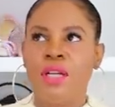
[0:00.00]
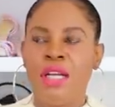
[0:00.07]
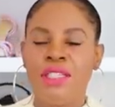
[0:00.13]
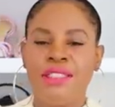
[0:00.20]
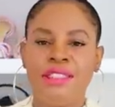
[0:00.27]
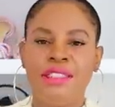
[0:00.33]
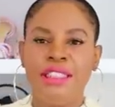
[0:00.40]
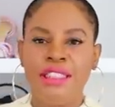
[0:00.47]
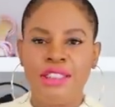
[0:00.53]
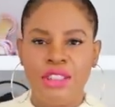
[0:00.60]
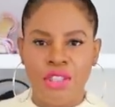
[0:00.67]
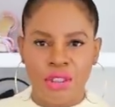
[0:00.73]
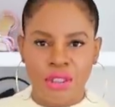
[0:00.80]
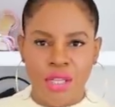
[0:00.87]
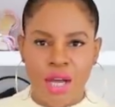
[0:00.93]
a
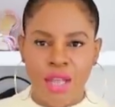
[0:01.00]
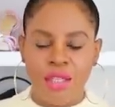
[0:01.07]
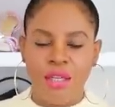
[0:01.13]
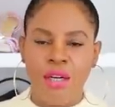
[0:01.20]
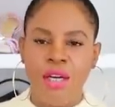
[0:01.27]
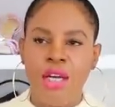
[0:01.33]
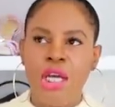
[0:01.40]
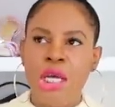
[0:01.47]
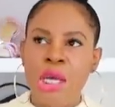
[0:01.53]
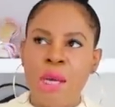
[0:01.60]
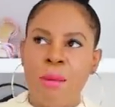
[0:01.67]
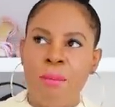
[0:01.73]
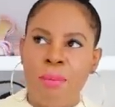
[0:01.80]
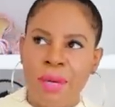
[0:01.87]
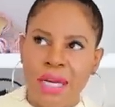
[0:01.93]
season on color,
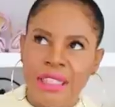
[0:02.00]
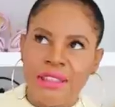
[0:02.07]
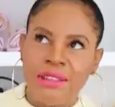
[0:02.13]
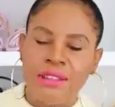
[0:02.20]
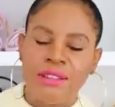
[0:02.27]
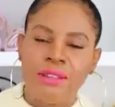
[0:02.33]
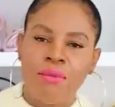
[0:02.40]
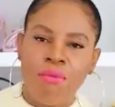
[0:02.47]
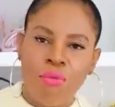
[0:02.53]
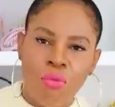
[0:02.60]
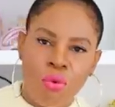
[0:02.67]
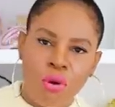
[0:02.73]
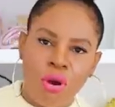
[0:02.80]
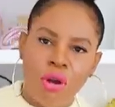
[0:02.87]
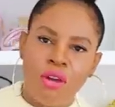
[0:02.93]
but
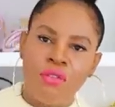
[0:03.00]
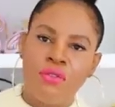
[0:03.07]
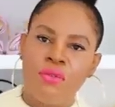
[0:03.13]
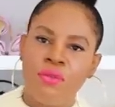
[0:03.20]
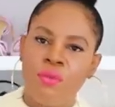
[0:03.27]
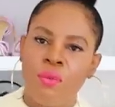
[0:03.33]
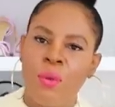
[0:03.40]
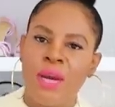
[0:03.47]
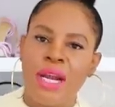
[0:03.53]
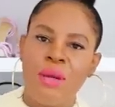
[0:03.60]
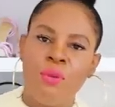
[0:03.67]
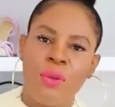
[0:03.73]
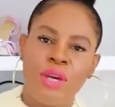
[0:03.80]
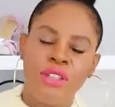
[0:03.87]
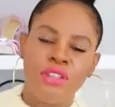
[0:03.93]
more of what I
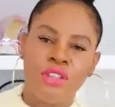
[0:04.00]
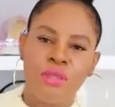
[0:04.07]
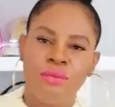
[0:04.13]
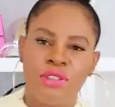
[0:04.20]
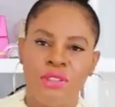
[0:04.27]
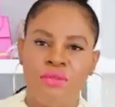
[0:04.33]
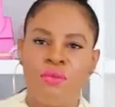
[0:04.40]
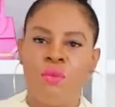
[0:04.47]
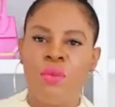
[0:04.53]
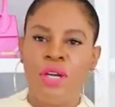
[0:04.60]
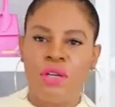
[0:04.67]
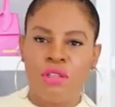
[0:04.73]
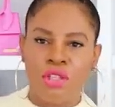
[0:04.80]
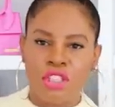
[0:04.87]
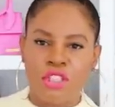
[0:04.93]
wear in terms of
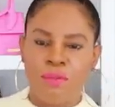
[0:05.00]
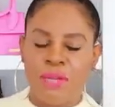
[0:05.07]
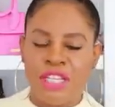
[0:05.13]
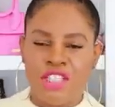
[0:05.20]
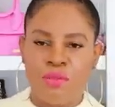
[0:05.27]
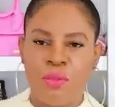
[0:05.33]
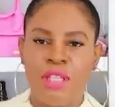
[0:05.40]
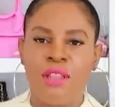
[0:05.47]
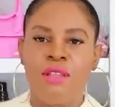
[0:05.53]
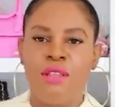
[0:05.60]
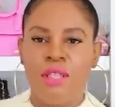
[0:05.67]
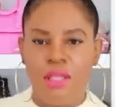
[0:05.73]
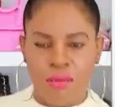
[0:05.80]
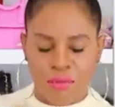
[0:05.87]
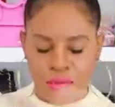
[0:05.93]
what it looks best with
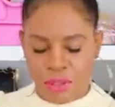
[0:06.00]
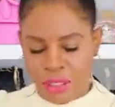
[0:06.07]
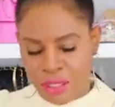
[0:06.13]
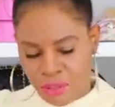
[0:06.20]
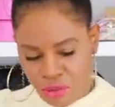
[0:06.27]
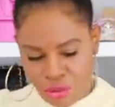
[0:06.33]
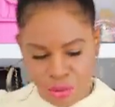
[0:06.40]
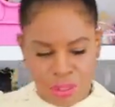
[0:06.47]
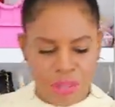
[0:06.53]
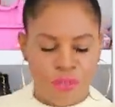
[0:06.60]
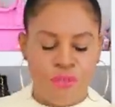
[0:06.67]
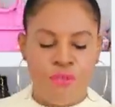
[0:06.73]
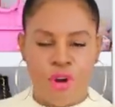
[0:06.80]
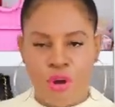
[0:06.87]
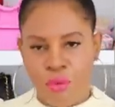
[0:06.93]
is during
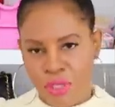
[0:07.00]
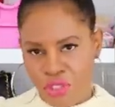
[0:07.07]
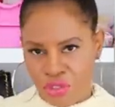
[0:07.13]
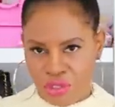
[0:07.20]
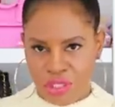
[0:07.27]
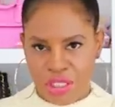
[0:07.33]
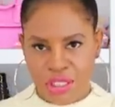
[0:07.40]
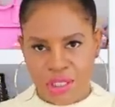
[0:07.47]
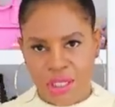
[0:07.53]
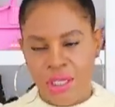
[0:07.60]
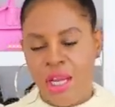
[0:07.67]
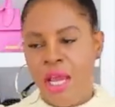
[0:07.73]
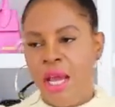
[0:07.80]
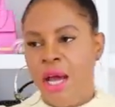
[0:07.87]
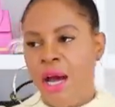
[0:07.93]
the fall winter
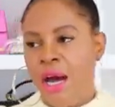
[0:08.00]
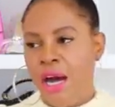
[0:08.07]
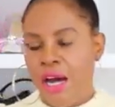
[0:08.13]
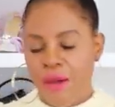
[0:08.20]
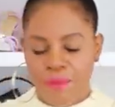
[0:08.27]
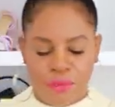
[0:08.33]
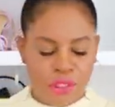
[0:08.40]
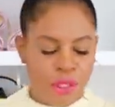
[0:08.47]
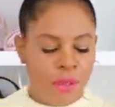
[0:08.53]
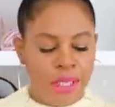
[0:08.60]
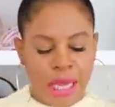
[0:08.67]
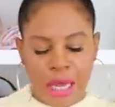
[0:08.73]
season. Um, so